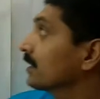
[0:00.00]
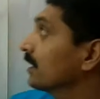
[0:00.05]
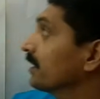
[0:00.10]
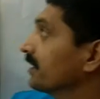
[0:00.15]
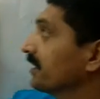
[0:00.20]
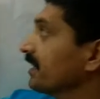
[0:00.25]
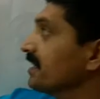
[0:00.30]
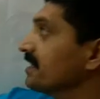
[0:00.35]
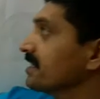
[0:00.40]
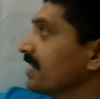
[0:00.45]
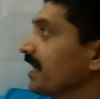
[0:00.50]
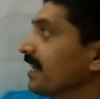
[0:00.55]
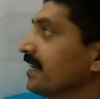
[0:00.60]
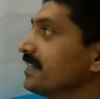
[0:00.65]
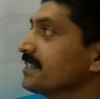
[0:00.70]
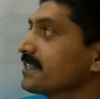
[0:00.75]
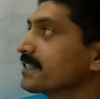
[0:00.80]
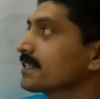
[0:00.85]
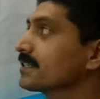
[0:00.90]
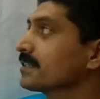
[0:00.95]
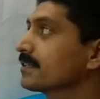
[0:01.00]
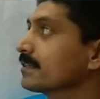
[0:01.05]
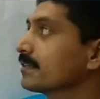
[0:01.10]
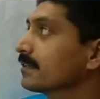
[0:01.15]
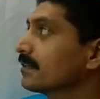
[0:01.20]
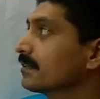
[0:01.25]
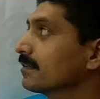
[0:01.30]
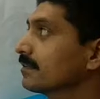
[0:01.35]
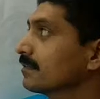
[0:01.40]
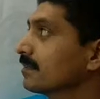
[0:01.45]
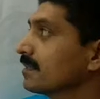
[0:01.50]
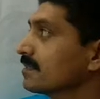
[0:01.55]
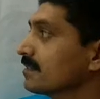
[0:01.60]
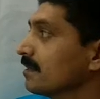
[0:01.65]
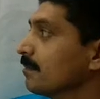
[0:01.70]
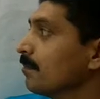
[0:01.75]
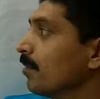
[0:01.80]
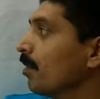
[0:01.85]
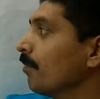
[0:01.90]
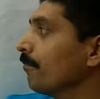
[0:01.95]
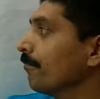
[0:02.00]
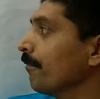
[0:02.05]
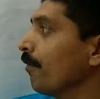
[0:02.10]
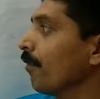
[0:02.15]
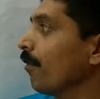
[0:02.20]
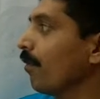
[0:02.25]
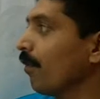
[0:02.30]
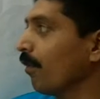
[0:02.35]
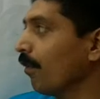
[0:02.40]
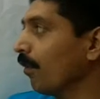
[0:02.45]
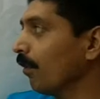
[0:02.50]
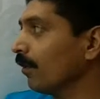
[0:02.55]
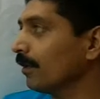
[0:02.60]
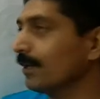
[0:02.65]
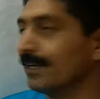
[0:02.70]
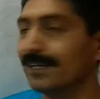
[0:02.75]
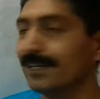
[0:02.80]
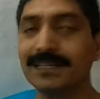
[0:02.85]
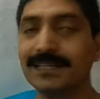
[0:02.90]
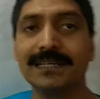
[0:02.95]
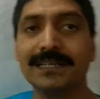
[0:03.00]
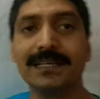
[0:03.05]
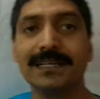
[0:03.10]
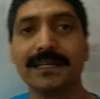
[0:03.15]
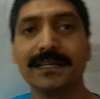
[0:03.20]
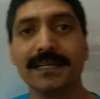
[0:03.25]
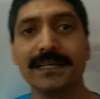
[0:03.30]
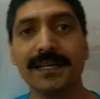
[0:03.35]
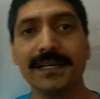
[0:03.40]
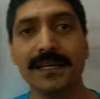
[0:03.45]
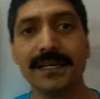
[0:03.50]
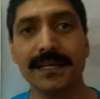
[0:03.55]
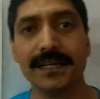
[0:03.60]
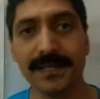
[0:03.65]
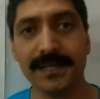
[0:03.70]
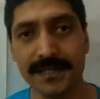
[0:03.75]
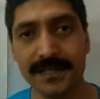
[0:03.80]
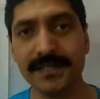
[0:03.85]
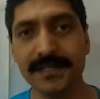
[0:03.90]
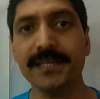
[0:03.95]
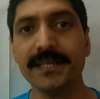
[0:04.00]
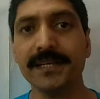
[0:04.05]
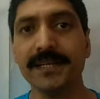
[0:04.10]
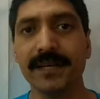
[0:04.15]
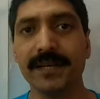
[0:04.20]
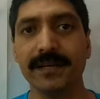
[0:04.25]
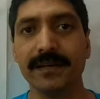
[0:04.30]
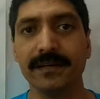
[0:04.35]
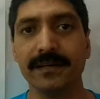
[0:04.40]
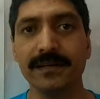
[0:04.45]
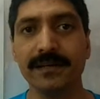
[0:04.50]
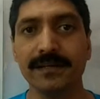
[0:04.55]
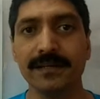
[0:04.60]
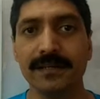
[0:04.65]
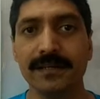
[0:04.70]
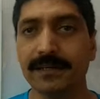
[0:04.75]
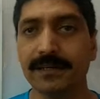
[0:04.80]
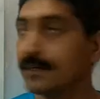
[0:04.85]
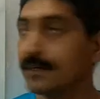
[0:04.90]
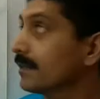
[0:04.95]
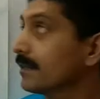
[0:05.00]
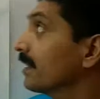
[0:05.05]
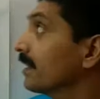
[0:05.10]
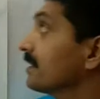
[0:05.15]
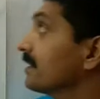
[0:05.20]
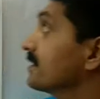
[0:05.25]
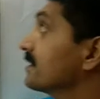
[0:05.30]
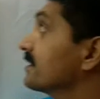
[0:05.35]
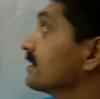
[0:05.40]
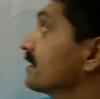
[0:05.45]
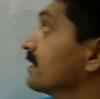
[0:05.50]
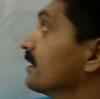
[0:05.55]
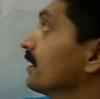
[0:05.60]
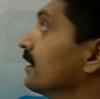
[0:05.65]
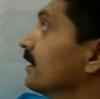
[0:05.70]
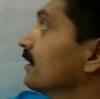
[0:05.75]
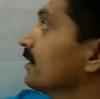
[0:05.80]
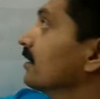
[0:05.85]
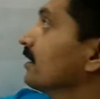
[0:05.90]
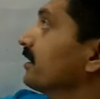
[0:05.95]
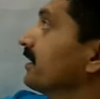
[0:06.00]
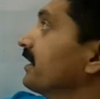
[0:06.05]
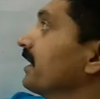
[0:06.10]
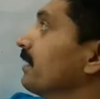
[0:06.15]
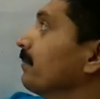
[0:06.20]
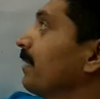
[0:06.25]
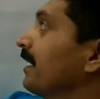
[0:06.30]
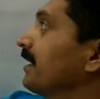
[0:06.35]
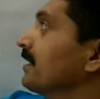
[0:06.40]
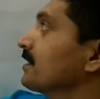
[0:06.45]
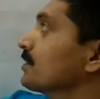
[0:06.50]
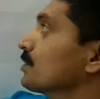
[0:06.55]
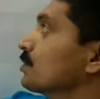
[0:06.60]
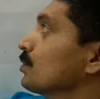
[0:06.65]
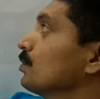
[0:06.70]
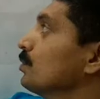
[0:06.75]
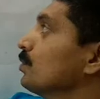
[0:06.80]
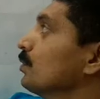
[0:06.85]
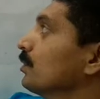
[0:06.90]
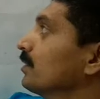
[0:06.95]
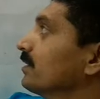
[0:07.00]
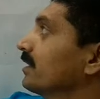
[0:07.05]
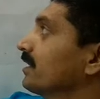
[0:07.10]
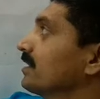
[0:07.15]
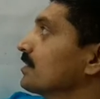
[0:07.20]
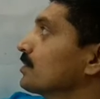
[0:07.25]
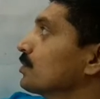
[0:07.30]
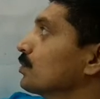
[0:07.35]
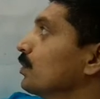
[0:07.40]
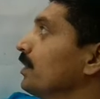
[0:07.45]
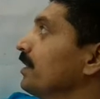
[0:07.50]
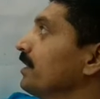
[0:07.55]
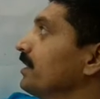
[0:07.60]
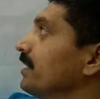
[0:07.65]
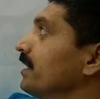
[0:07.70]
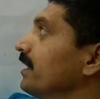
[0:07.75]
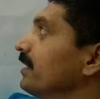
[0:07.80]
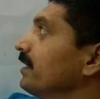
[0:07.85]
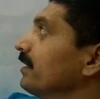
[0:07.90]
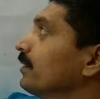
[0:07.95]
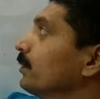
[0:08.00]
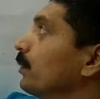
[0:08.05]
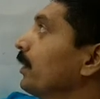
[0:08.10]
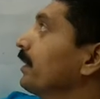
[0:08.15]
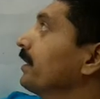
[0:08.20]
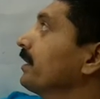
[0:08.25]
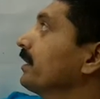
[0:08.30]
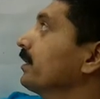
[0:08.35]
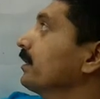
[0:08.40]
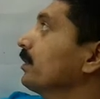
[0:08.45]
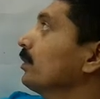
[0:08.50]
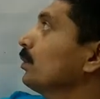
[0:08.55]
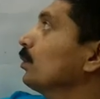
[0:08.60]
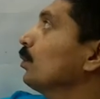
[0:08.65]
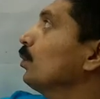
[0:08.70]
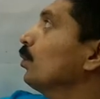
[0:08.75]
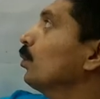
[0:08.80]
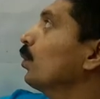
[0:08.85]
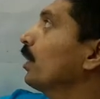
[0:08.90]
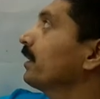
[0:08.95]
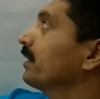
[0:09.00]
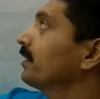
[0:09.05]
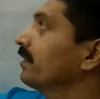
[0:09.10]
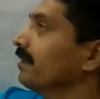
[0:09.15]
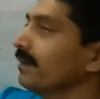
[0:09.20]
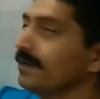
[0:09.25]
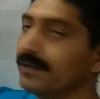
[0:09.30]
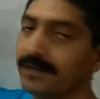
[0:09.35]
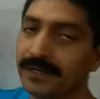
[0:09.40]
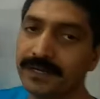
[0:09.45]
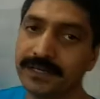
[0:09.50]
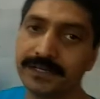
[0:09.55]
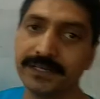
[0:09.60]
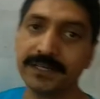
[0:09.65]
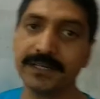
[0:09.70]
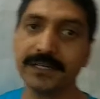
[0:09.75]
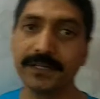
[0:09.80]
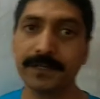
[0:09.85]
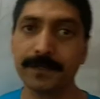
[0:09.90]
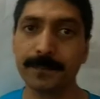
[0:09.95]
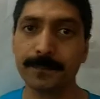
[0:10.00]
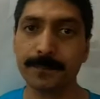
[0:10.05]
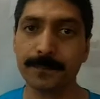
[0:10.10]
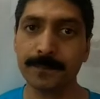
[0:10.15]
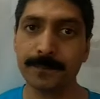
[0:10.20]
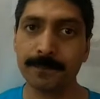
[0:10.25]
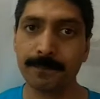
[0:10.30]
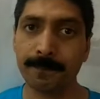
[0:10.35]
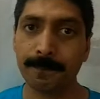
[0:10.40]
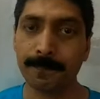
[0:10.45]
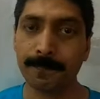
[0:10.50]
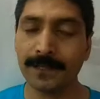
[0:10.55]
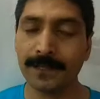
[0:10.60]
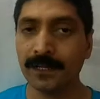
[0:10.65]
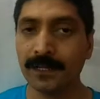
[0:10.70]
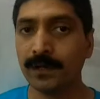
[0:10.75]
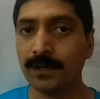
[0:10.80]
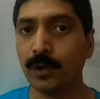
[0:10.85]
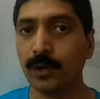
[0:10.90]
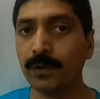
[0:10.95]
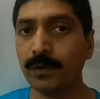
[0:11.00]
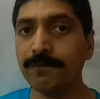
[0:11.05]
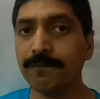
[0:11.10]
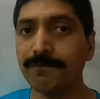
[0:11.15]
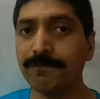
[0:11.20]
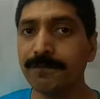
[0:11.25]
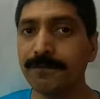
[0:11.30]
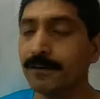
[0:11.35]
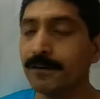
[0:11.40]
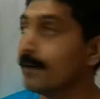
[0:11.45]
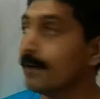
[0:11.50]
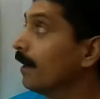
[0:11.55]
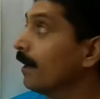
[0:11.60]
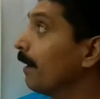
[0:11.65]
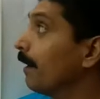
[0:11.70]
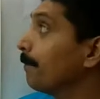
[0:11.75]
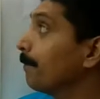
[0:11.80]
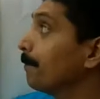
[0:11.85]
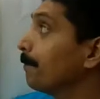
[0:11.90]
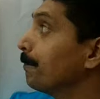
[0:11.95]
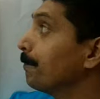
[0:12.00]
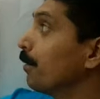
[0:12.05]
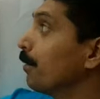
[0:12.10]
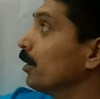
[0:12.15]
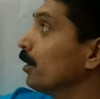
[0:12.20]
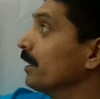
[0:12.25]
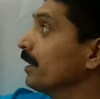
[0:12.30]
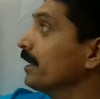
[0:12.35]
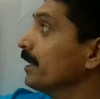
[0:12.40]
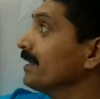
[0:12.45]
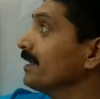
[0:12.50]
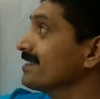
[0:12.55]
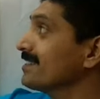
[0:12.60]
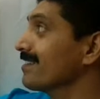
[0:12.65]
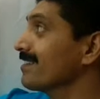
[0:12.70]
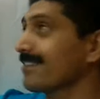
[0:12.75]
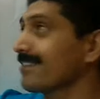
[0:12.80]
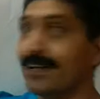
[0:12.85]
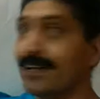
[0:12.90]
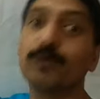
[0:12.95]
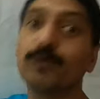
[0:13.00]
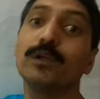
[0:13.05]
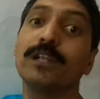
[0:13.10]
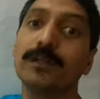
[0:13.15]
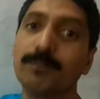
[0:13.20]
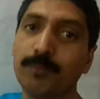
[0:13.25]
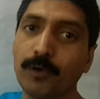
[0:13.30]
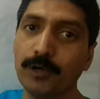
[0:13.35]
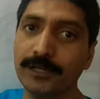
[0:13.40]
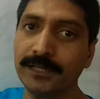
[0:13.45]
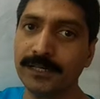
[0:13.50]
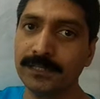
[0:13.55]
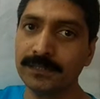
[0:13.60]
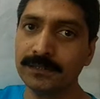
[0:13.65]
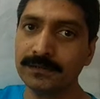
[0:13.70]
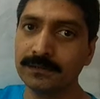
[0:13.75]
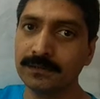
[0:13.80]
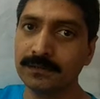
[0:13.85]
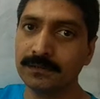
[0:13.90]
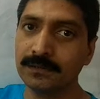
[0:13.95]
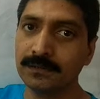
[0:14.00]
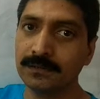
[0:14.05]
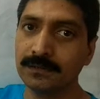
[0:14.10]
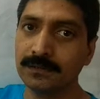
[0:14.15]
30 sides, the sum of all interior angle is 30 minus 2, that is 28, 28 into 180 degree. Now if a polygon is a regular polygon,